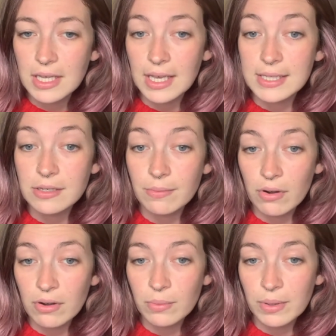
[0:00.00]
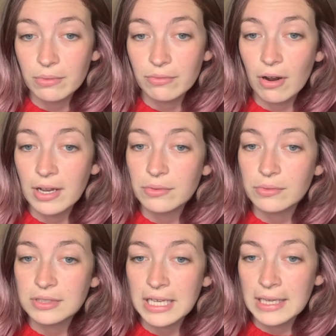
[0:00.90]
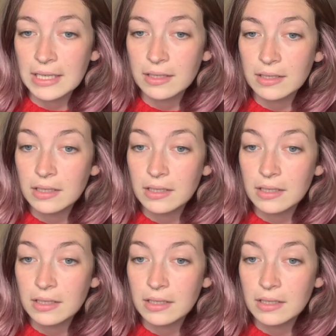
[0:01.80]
and tomorrow we will ride all day.